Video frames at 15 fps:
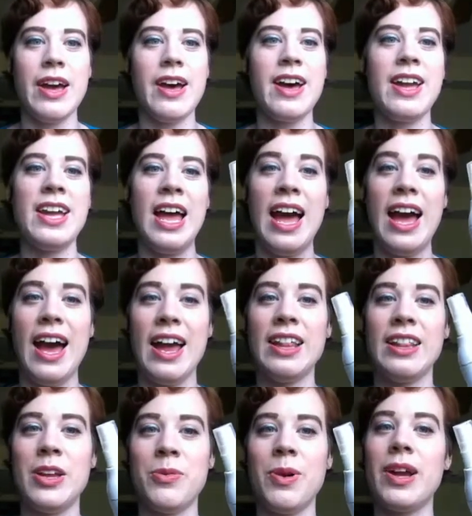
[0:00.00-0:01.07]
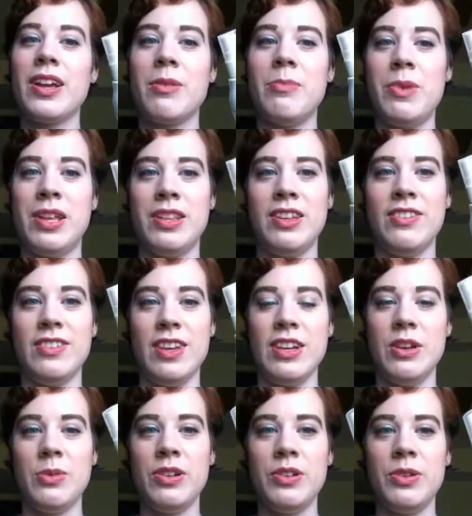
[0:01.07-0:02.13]
I highly recommend this to
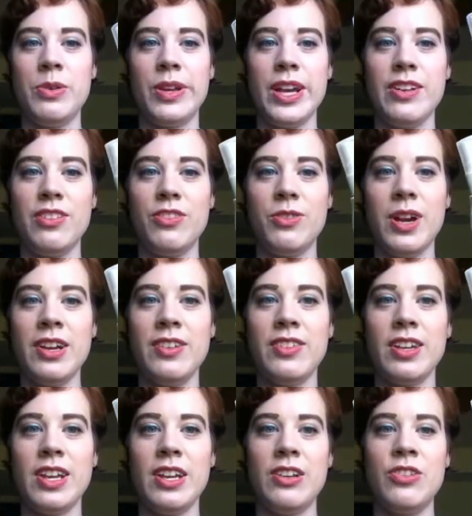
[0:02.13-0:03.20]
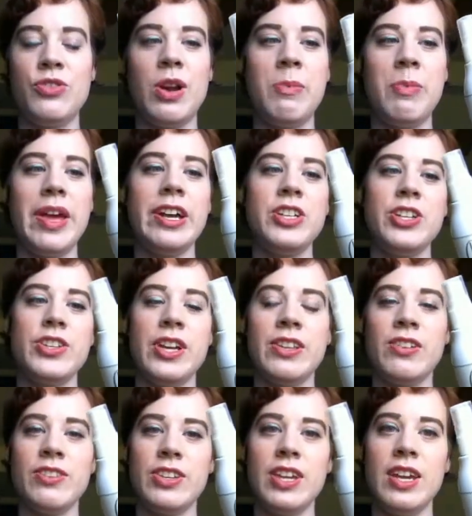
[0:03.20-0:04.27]
anyone who gets dry skin, dry patches
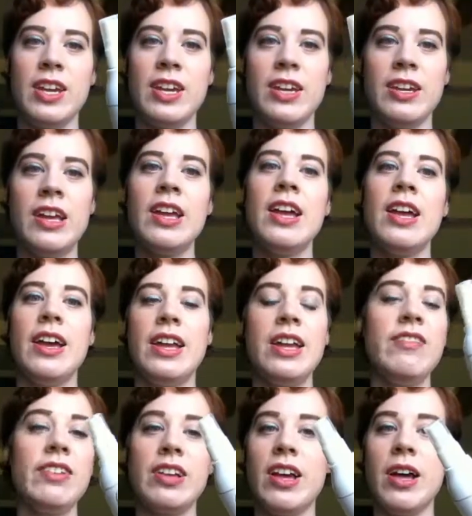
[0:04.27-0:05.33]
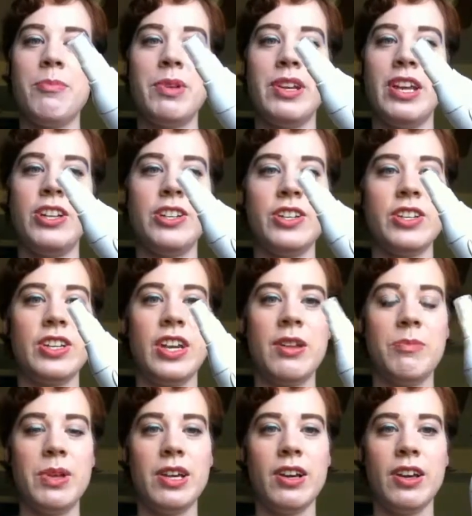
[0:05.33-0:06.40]
on their skin, even combination
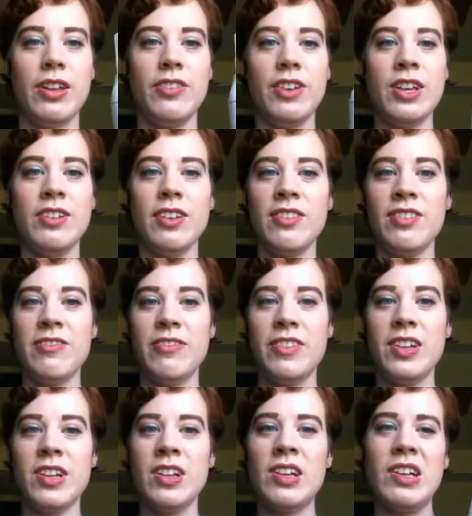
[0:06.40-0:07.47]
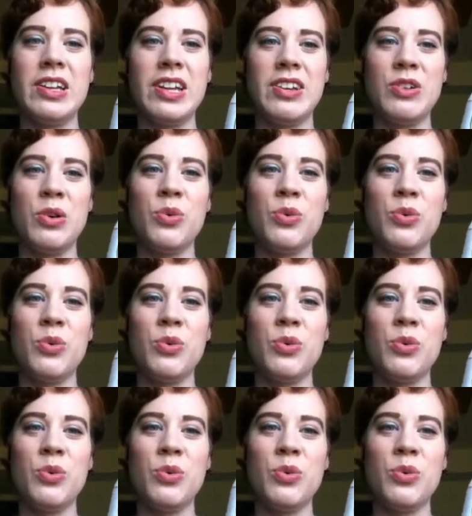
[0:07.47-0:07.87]
skin, because it doesn't feel,